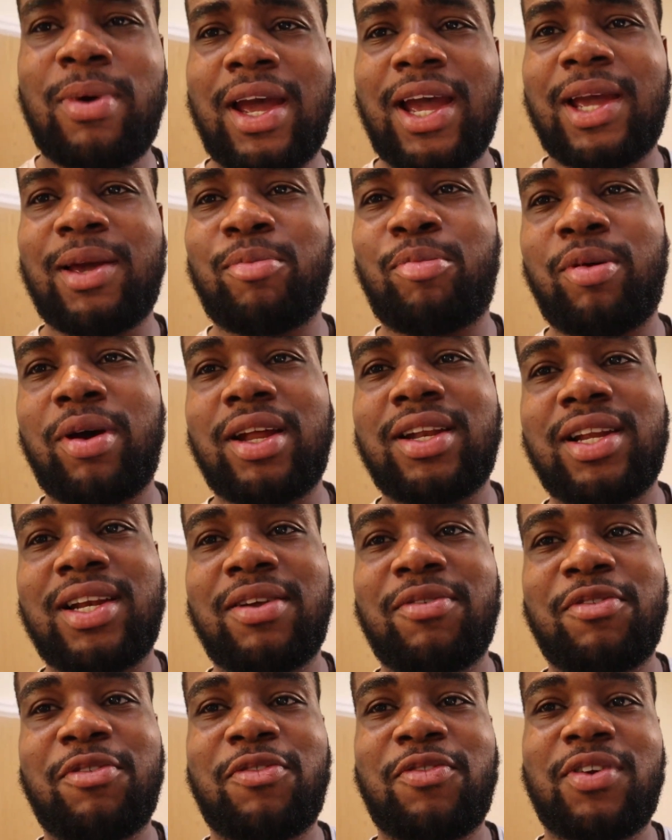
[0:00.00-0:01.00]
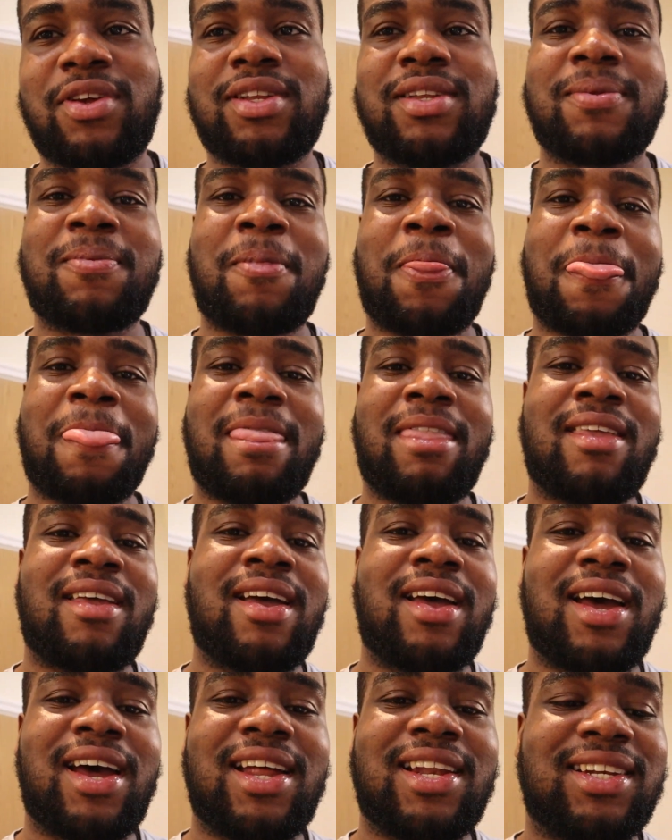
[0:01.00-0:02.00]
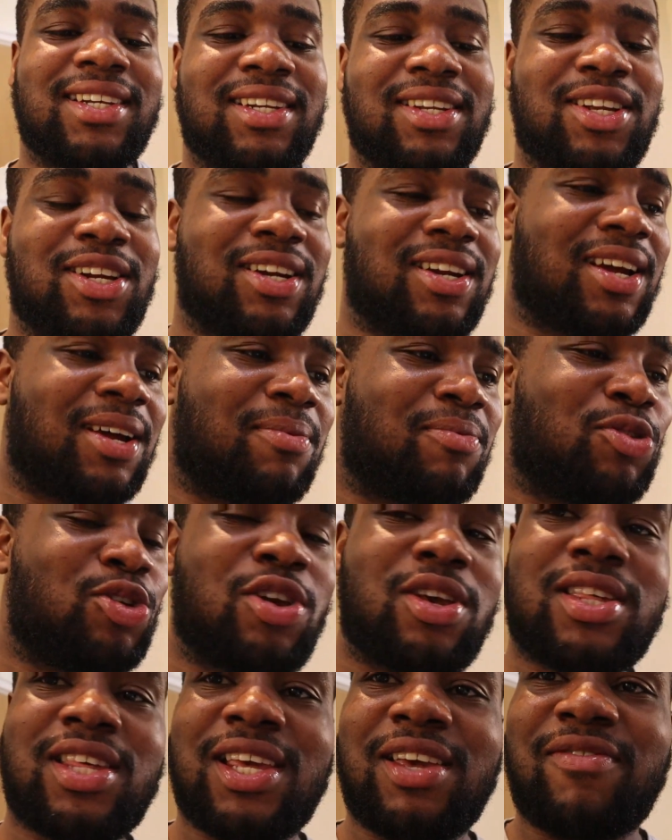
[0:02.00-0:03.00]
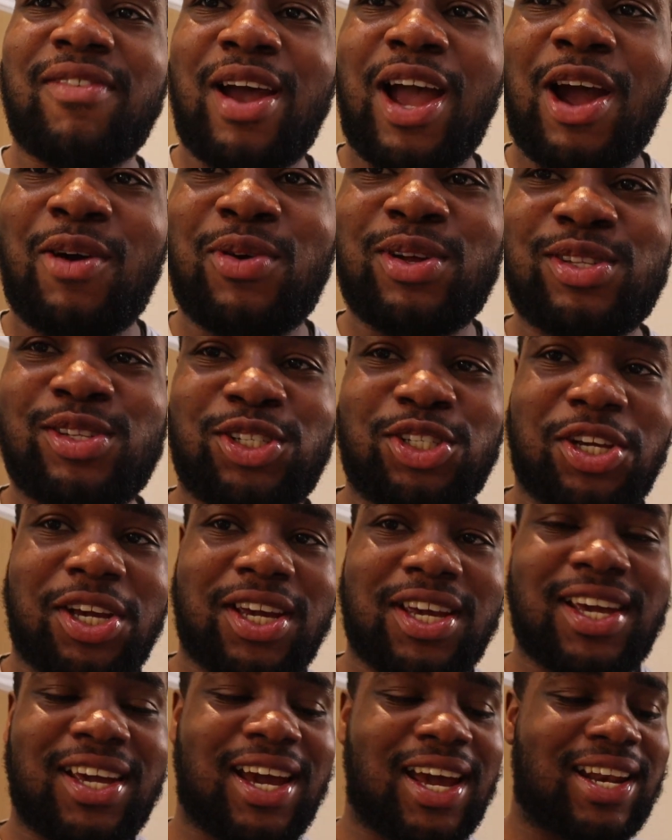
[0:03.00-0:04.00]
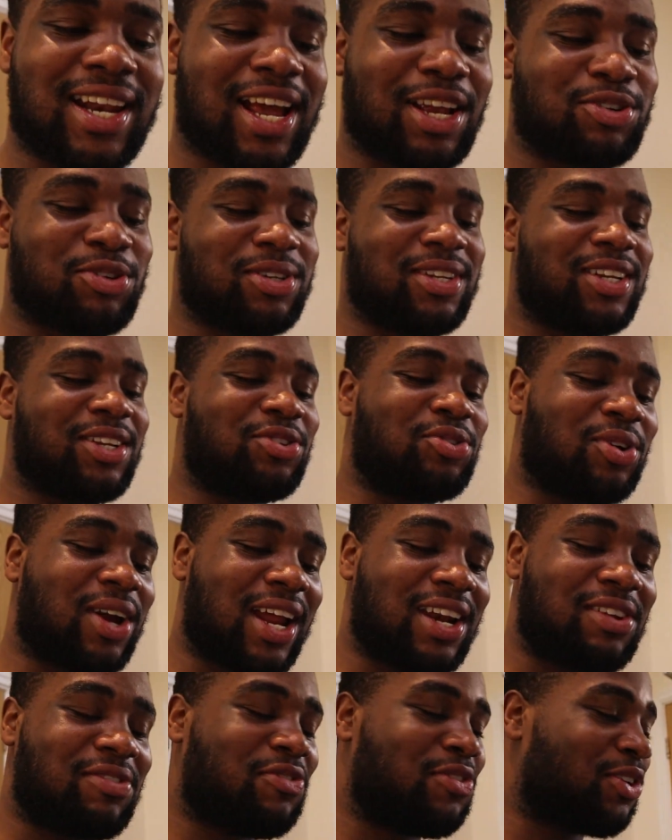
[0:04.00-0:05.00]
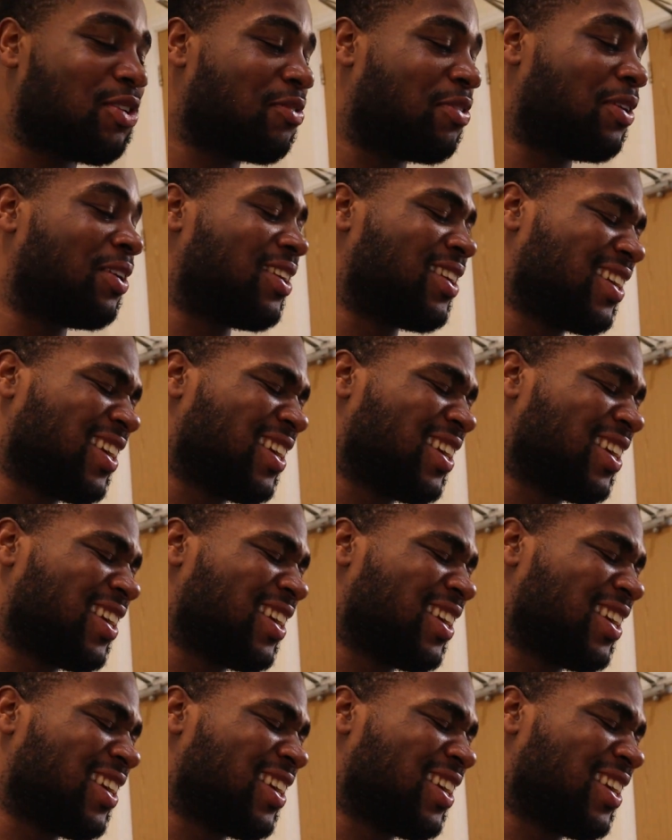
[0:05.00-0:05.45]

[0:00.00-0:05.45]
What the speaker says: my iPad and everything. And New Year's Eve I went to check it and I actually didn't do anything of